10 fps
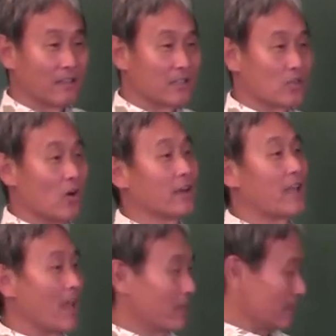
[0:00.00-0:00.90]
So
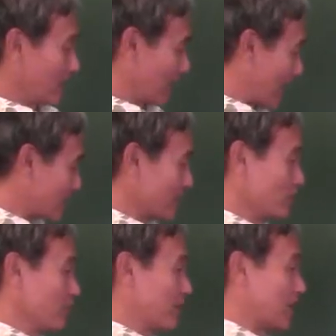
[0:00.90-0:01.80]
again, the
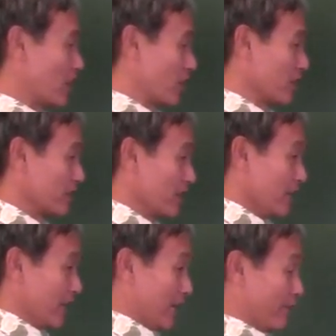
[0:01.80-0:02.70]
lesson to be learned.
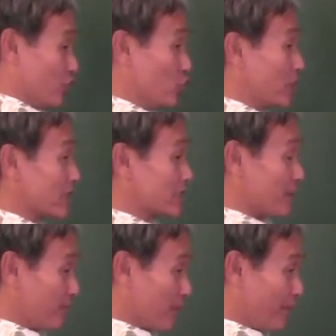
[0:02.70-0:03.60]
If you can
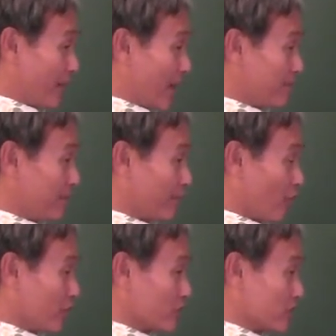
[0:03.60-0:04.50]
simplify
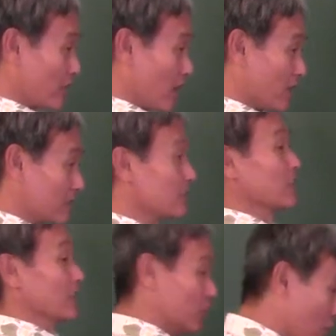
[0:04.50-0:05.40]
before you start,
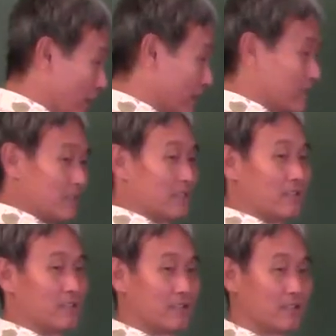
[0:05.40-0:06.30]
do it.
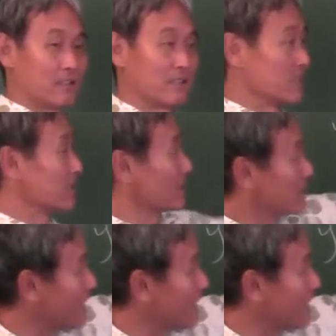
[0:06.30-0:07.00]
Because it